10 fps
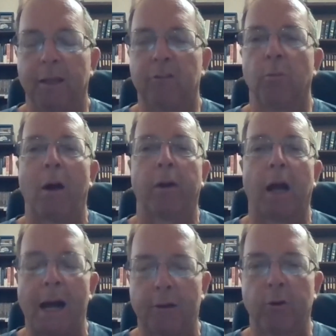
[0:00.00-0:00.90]
It's
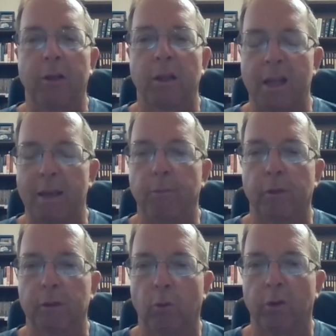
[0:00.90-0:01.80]
about honoring the name
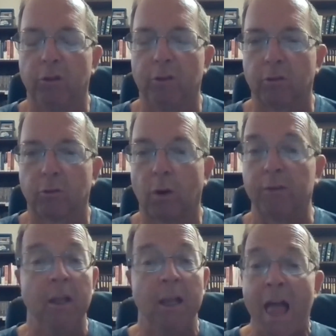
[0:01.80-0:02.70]
of the Lord Jesus Christ.